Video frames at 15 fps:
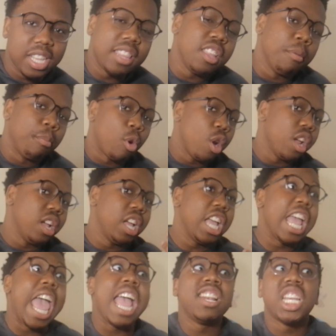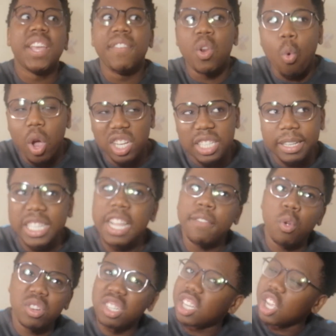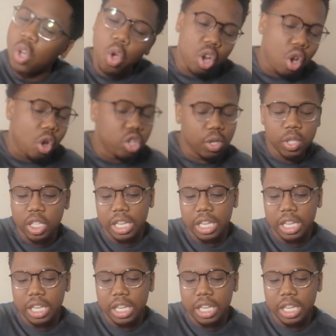Because I think Broya and David Washington can go on loan,